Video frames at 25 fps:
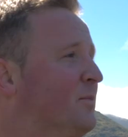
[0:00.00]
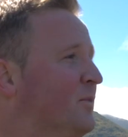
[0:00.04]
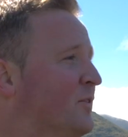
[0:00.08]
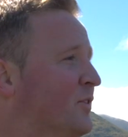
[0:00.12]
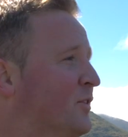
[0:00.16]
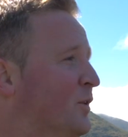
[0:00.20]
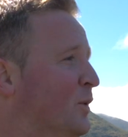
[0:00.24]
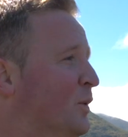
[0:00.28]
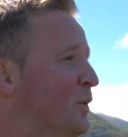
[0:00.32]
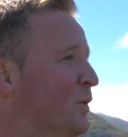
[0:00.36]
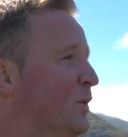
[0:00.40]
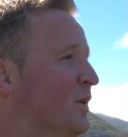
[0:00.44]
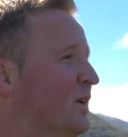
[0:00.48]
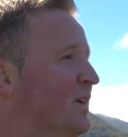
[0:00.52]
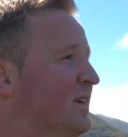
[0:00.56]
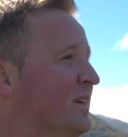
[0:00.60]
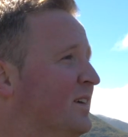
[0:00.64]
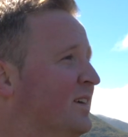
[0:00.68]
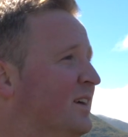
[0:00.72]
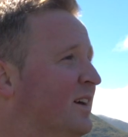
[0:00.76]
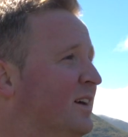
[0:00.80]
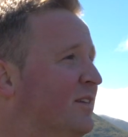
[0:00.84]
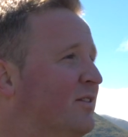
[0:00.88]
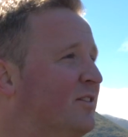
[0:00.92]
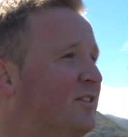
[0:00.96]
So
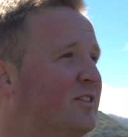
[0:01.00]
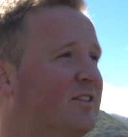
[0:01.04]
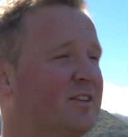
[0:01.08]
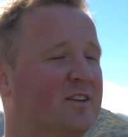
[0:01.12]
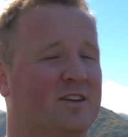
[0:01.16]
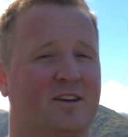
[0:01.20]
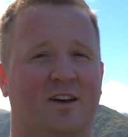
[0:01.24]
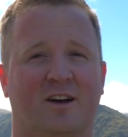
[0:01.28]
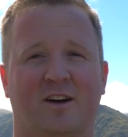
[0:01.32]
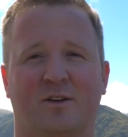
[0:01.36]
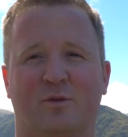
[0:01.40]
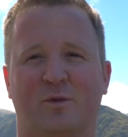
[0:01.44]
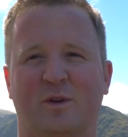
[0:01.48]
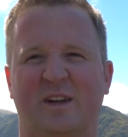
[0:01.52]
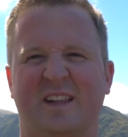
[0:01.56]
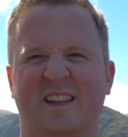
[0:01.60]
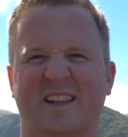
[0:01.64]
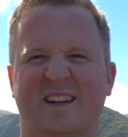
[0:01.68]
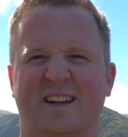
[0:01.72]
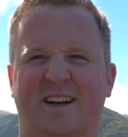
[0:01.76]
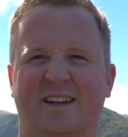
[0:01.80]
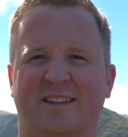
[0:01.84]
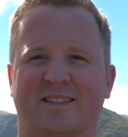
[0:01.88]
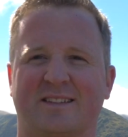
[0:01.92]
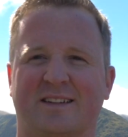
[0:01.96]
if it's a
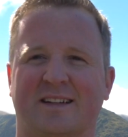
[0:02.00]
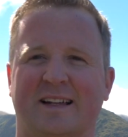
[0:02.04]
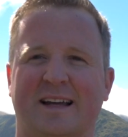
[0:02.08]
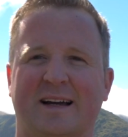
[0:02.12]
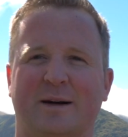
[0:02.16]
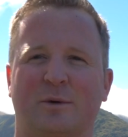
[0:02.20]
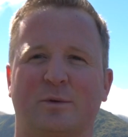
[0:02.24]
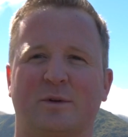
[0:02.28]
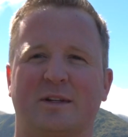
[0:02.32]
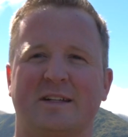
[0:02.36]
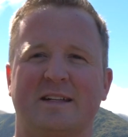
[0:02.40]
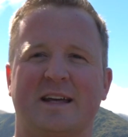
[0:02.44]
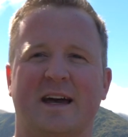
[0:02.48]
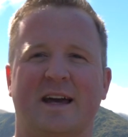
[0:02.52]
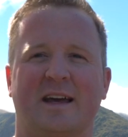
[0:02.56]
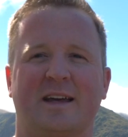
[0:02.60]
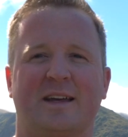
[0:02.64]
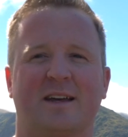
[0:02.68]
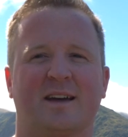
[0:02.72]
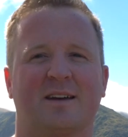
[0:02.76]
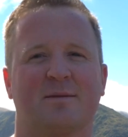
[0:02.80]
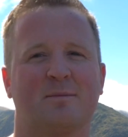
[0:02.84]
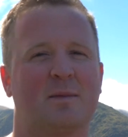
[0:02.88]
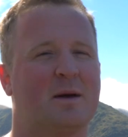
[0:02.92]
really nice cloudy day,